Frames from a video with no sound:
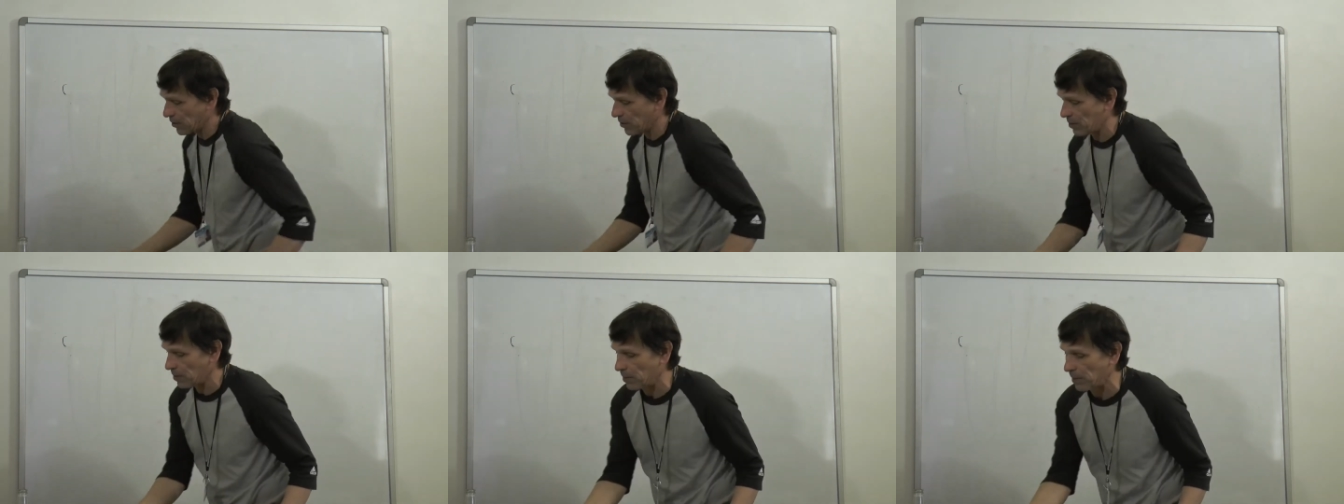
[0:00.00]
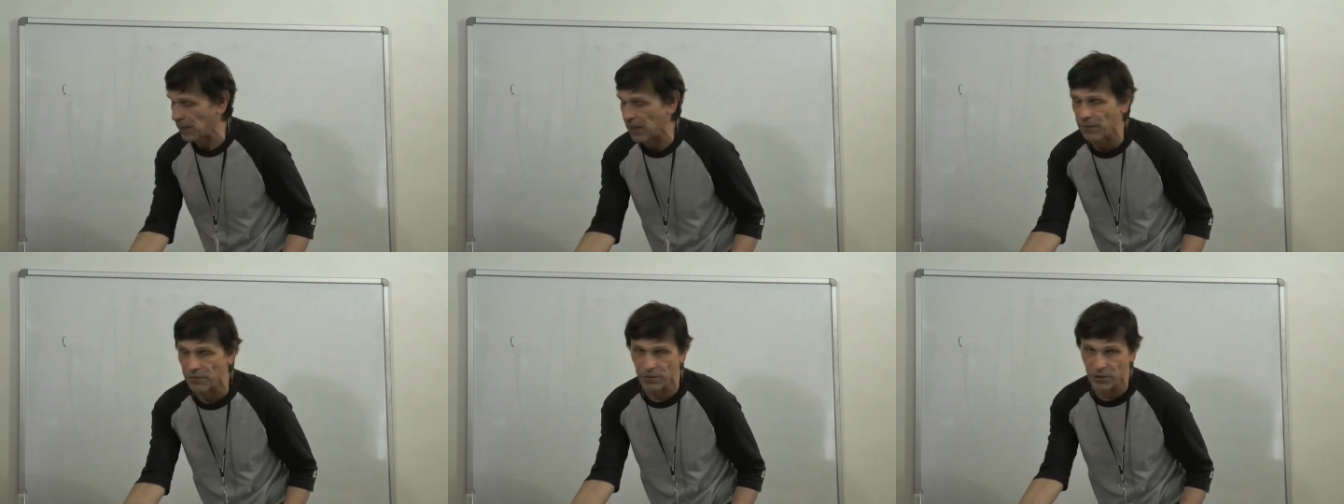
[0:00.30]
is
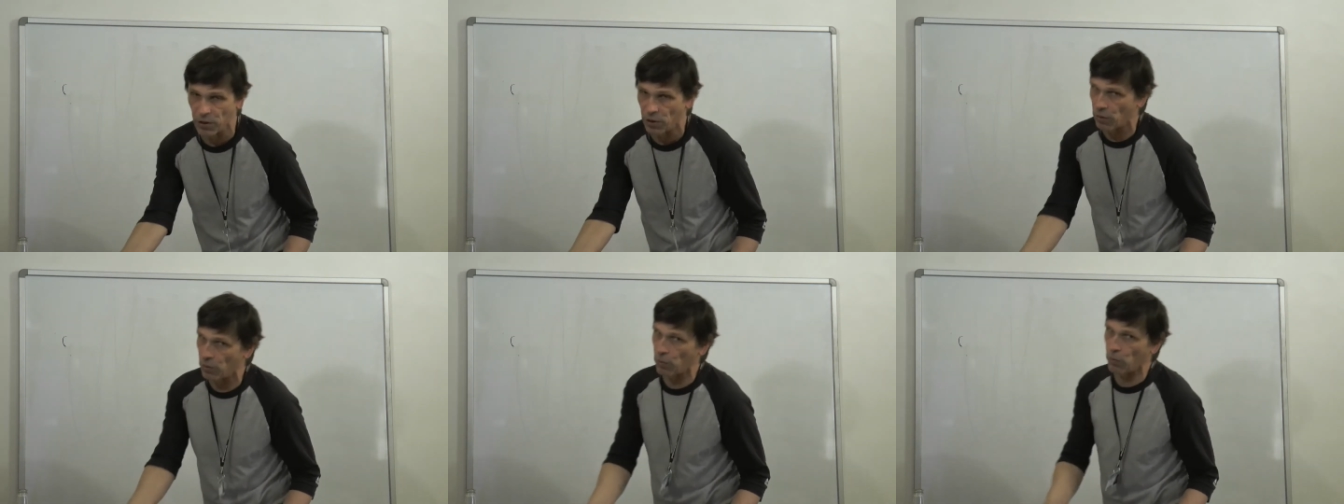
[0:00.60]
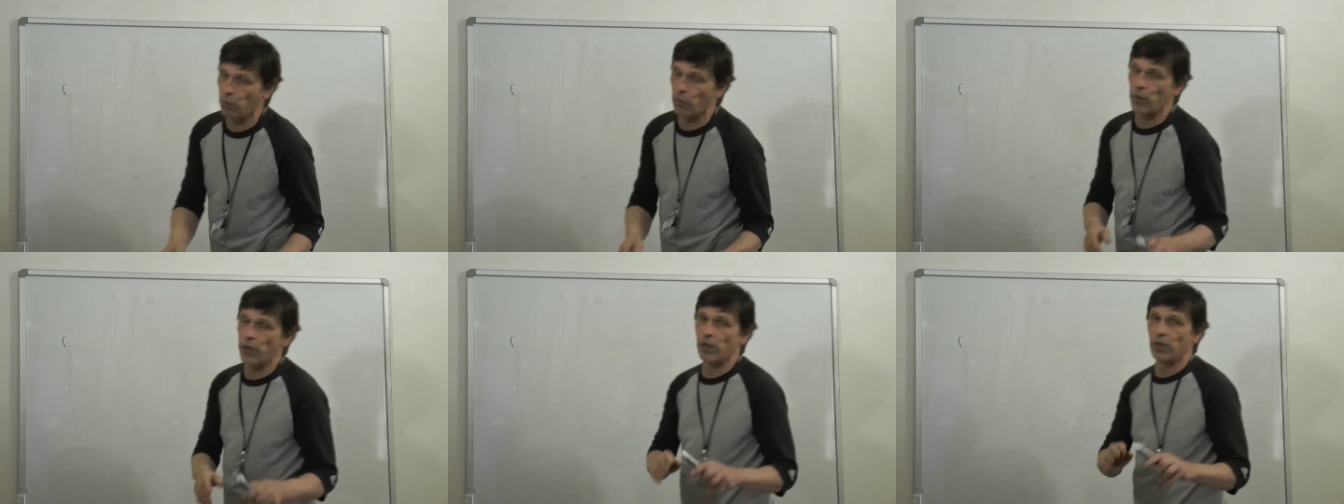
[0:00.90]
giving you
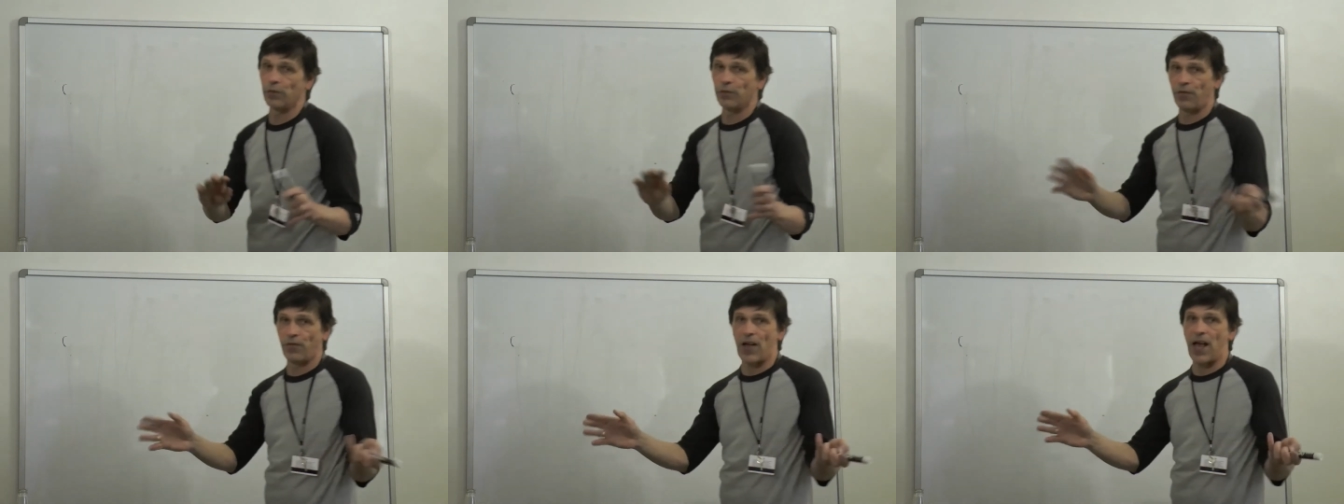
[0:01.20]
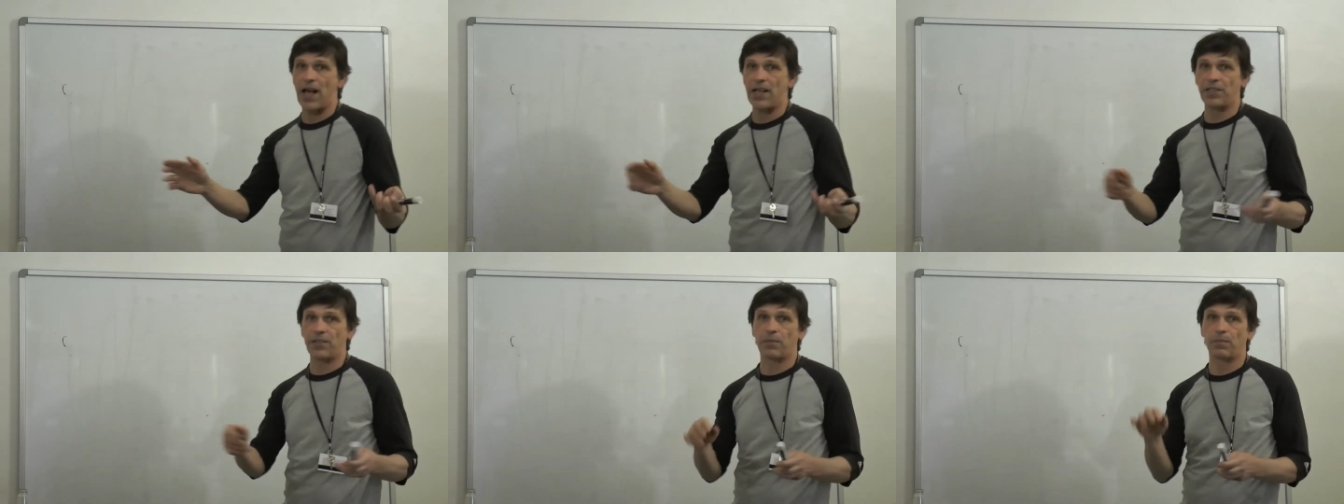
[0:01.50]
a real
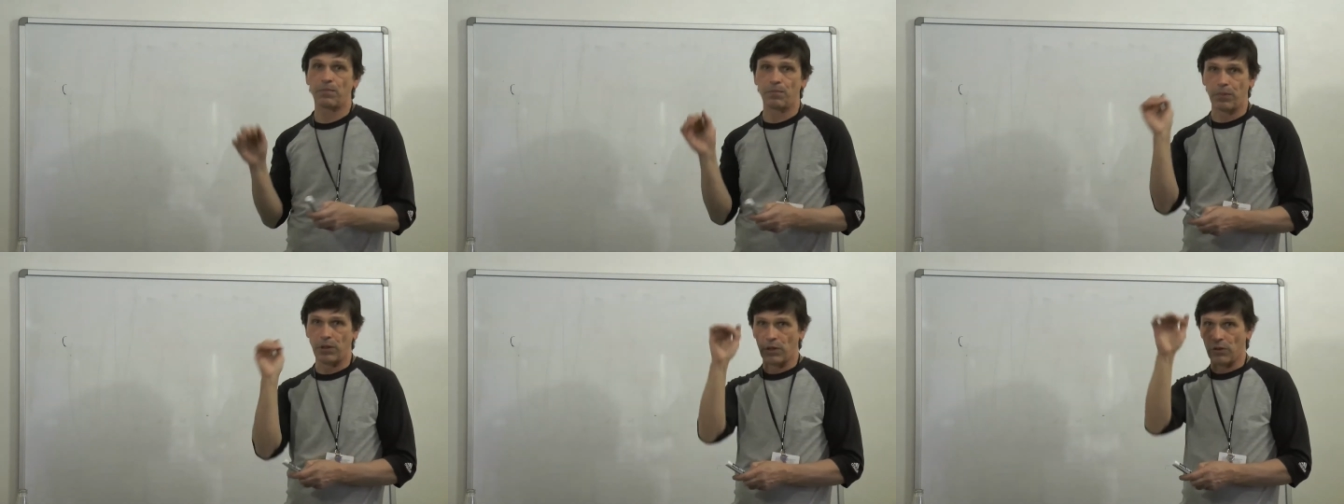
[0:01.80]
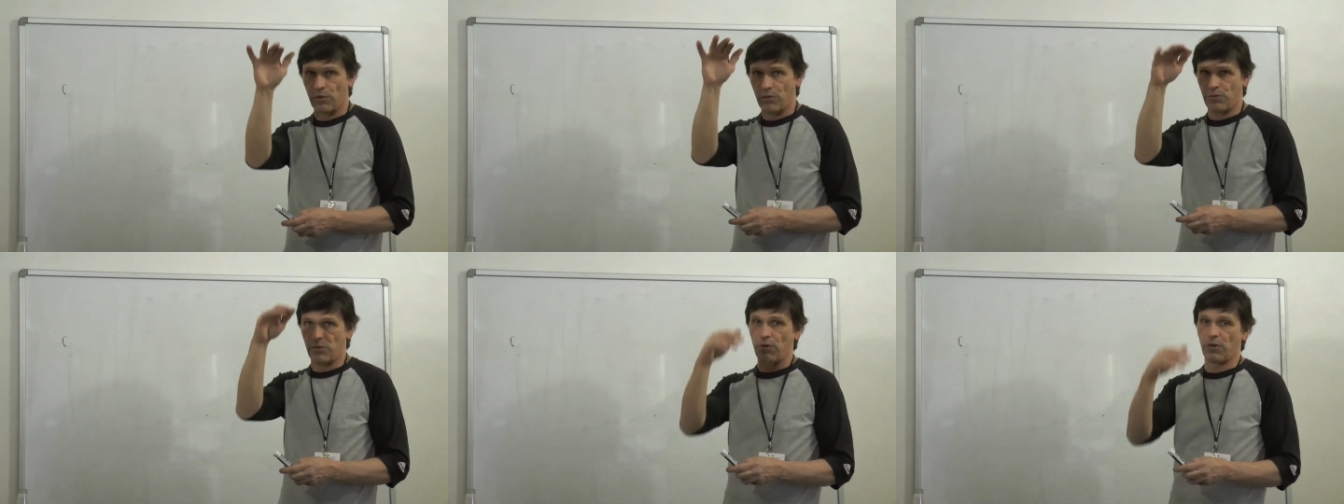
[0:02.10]
fast
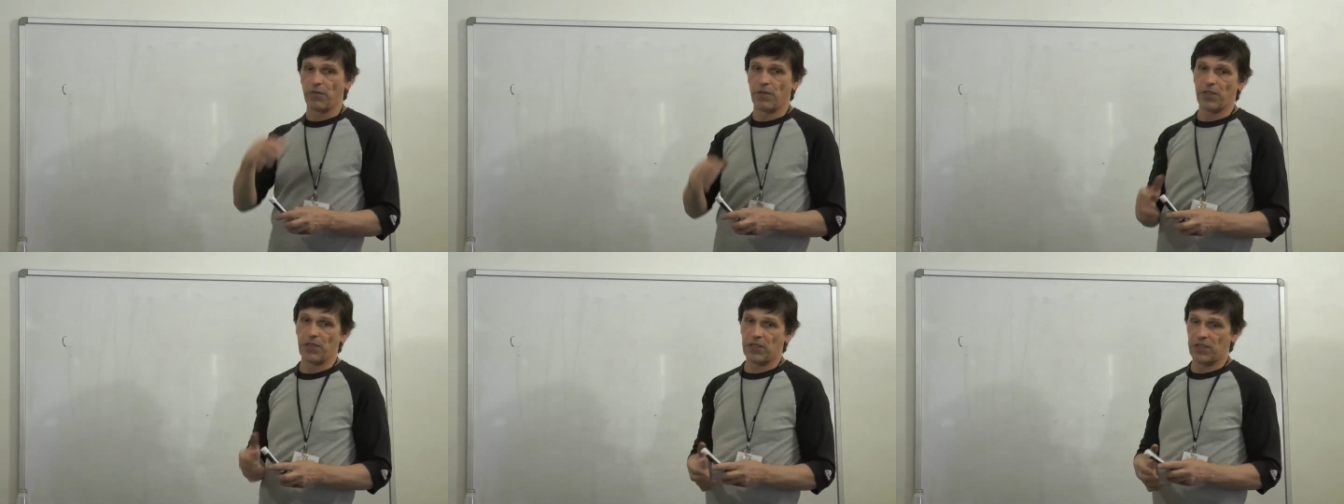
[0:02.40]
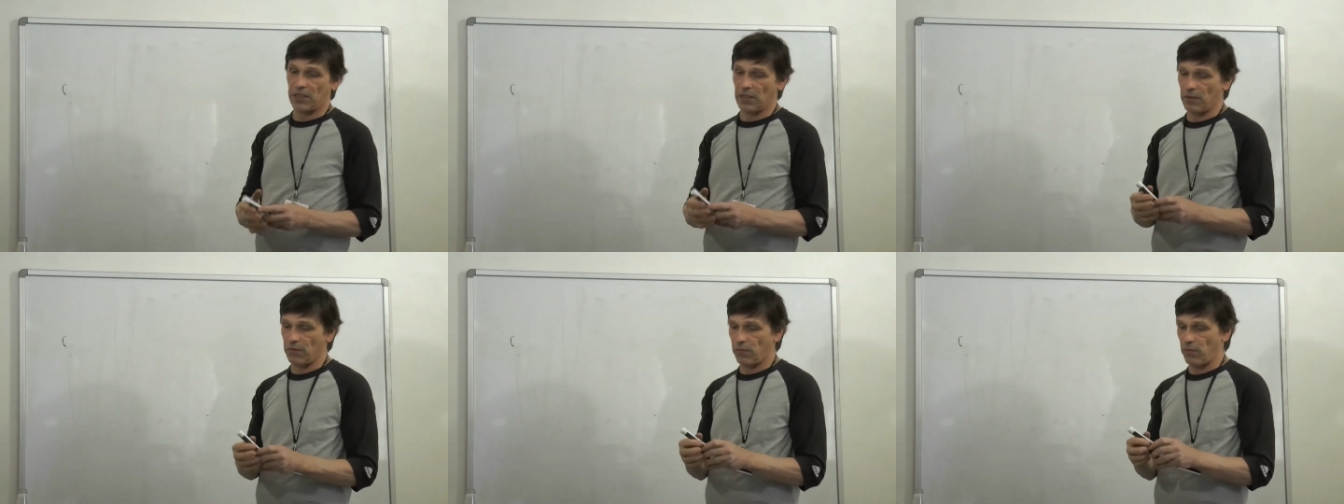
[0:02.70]
blow through of this
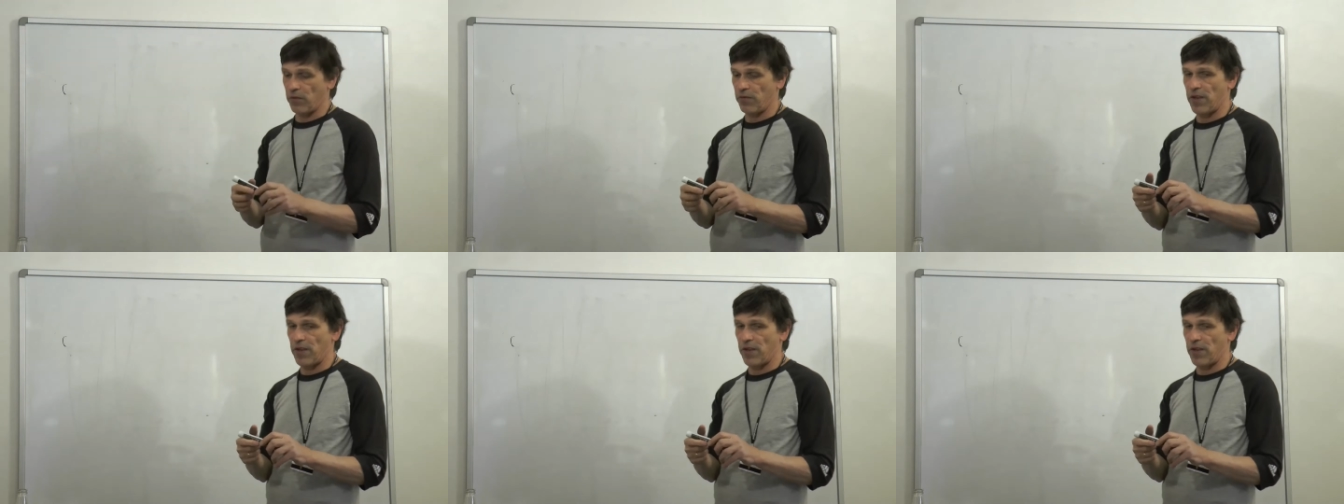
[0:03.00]
stuff.